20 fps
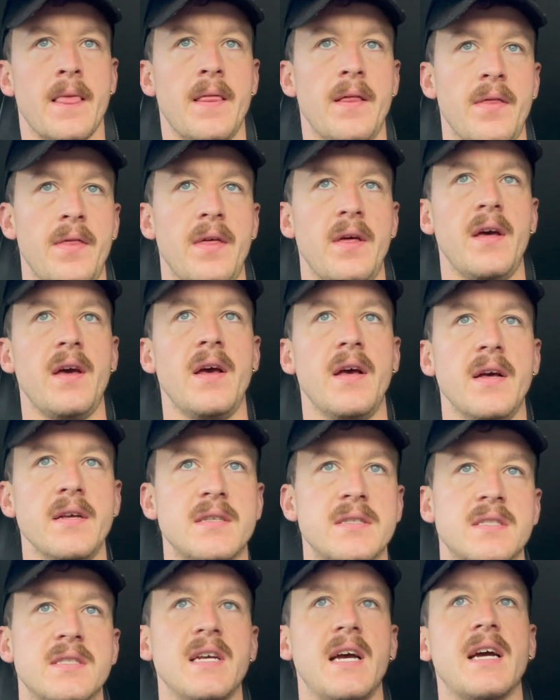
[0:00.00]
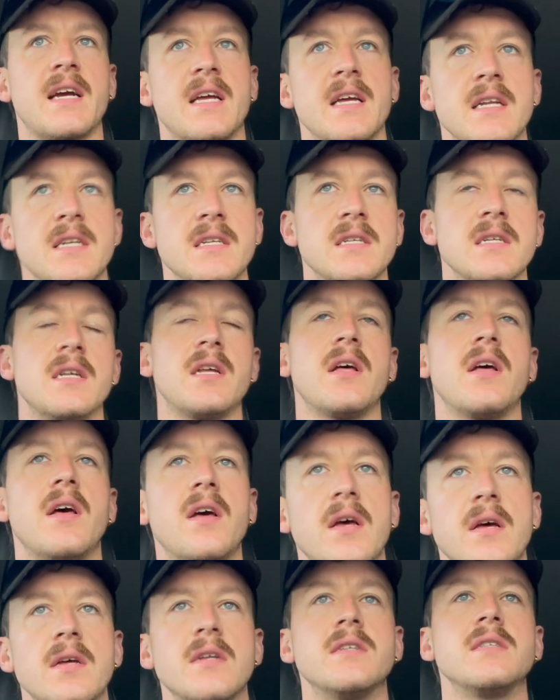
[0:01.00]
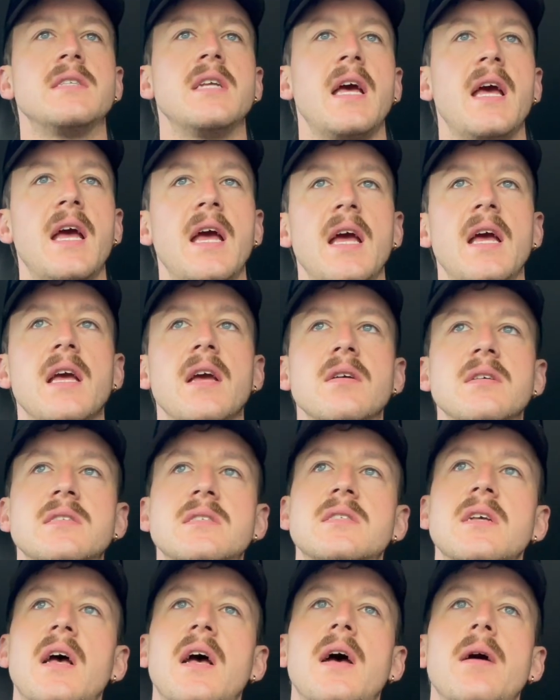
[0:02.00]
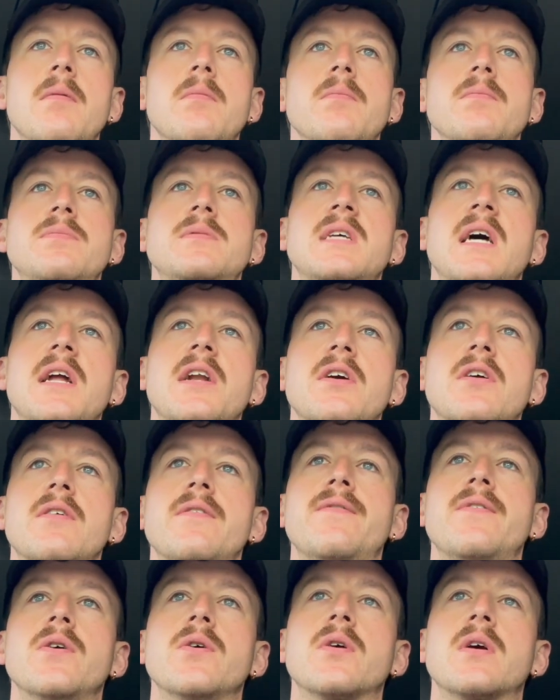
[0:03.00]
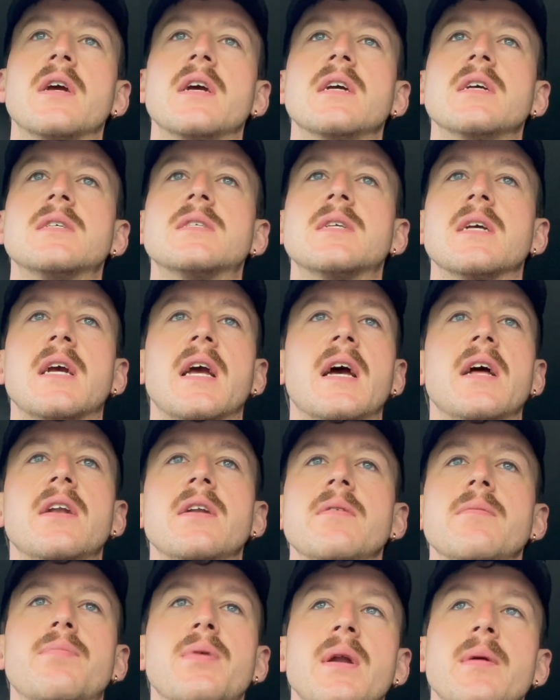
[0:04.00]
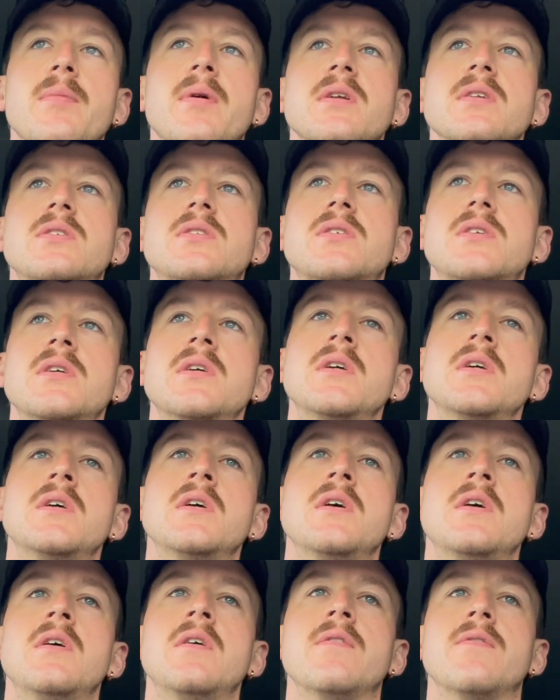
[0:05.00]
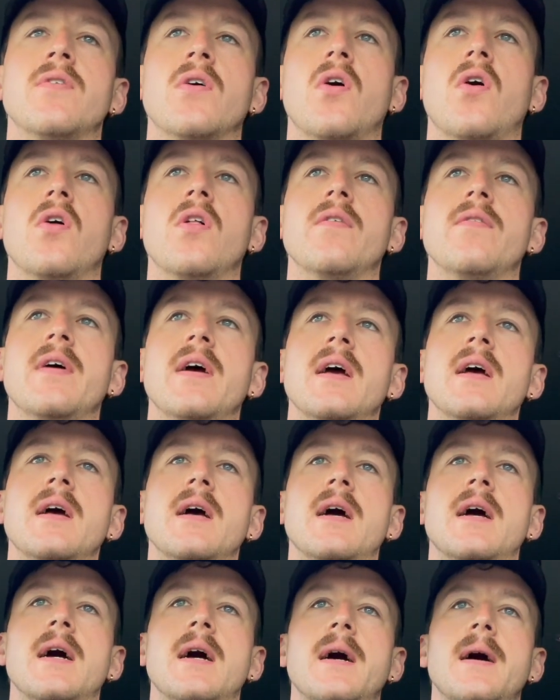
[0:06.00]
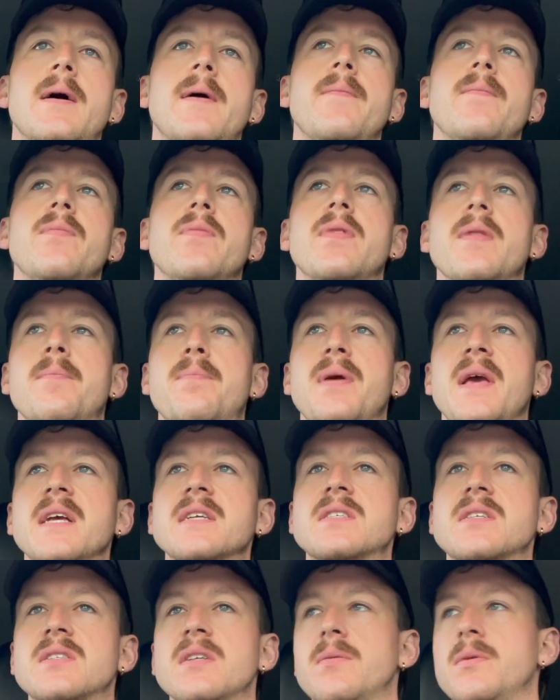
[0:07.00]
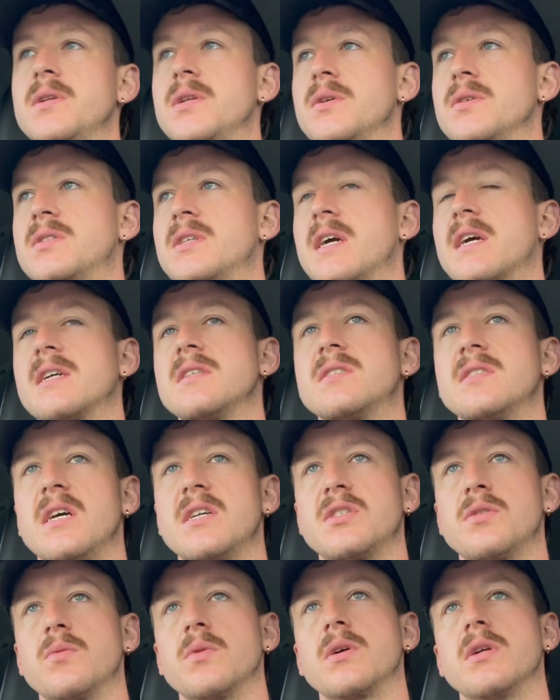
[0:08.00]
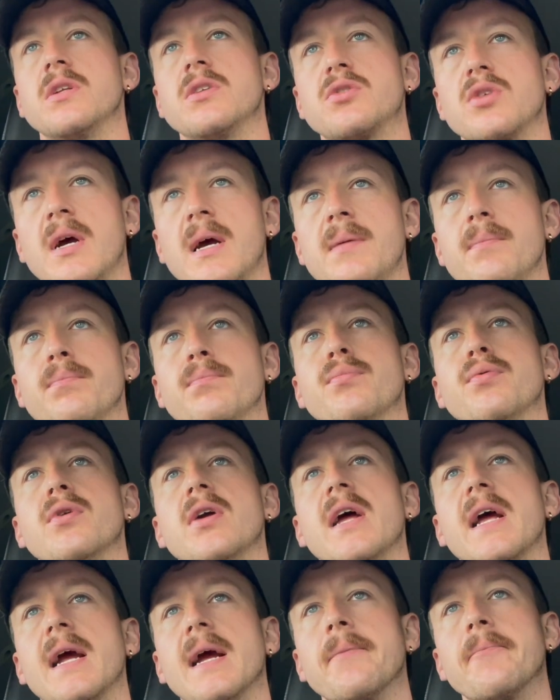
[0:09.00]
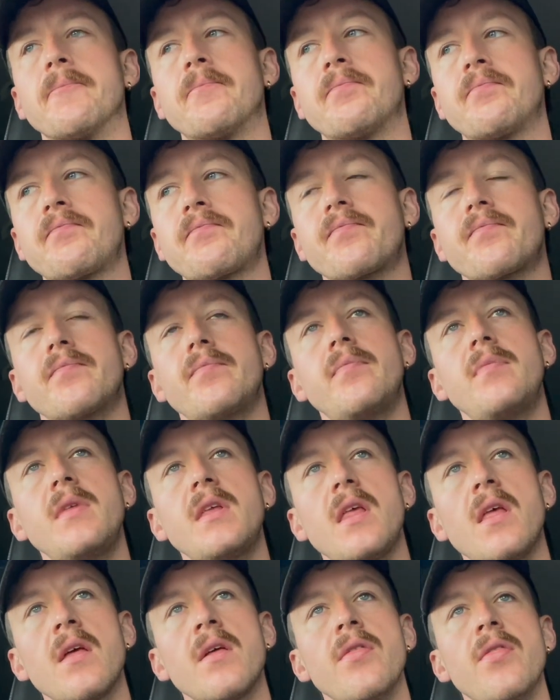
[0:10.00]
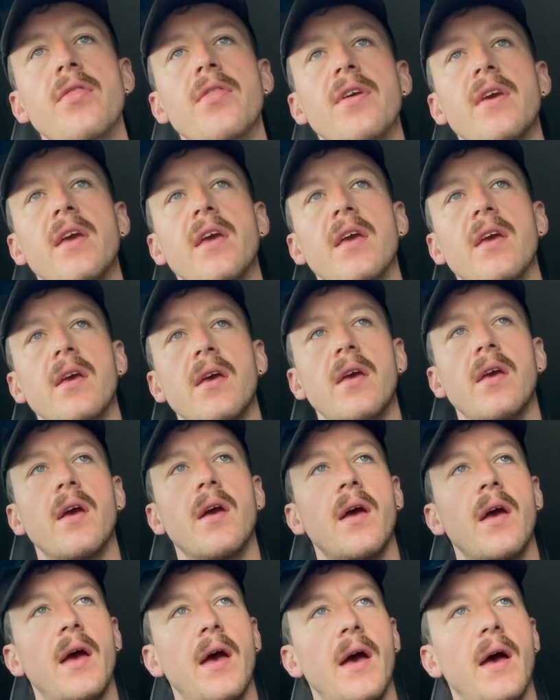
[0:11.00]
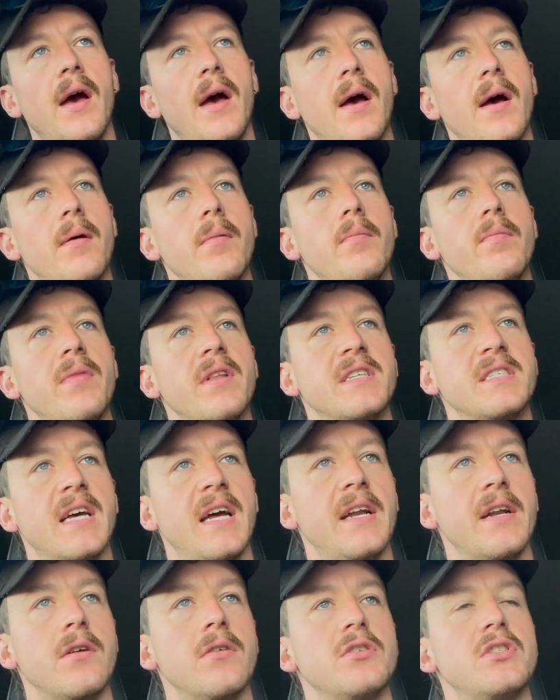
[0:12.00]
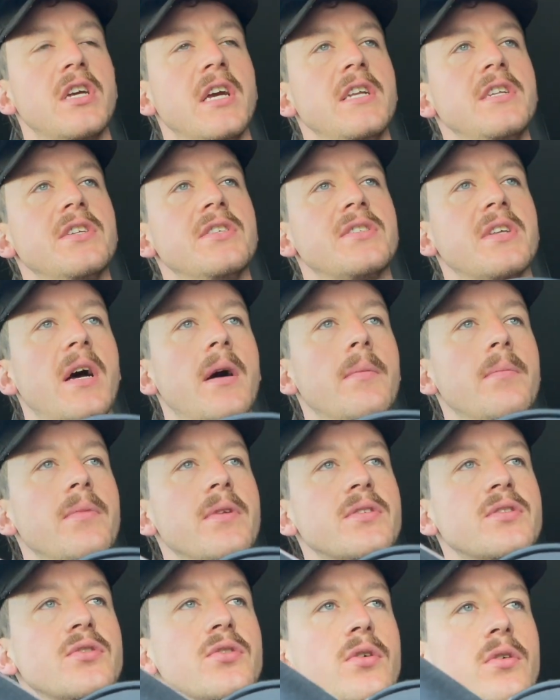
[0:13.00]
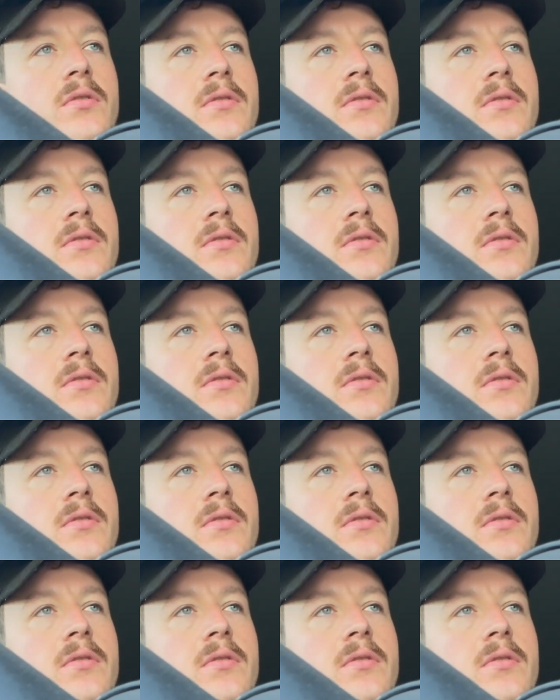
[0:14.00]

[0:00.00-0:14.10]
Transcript: the second day. Technical focus again, pretty much for all of it. The pieces that we do second session, we're going to try and bring the technical changes up the stroke